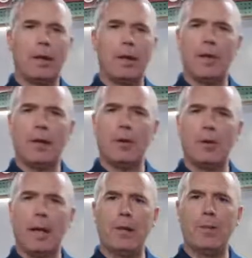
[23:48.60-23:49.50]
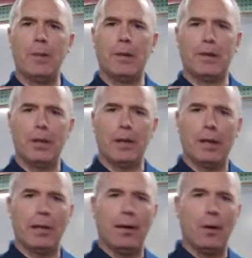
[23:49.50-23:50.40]
and you come down in your basement and
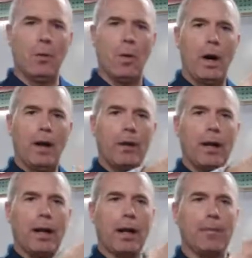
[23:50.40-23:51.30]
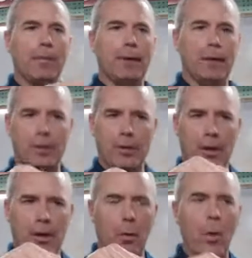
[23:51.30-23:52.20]
you see a water line or
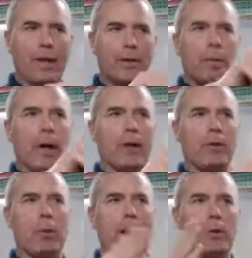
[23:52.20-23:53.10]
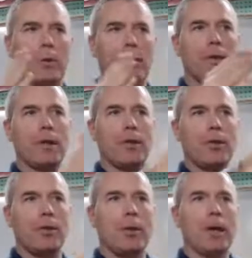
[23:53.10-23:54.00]
just a wet spot in your basement
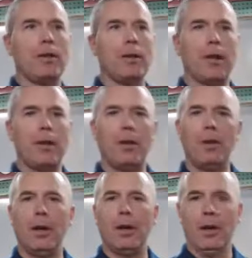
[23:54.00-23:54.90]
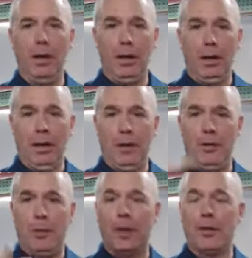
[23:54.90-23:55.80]
that's straight as an arrow.
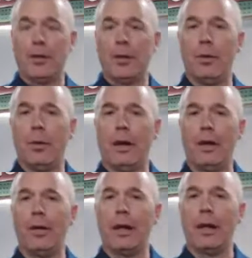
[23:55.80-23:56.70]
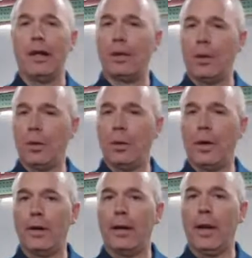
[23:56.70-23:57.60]
It's because the water line, the
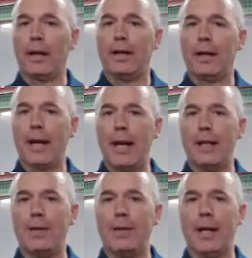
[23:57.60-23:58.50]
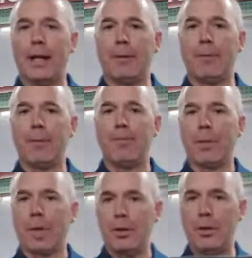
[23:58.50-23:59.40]
cold water line, is condensating,
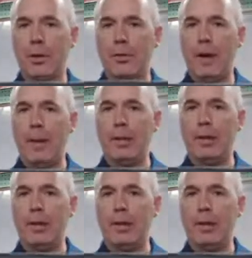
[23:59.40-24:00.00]
and you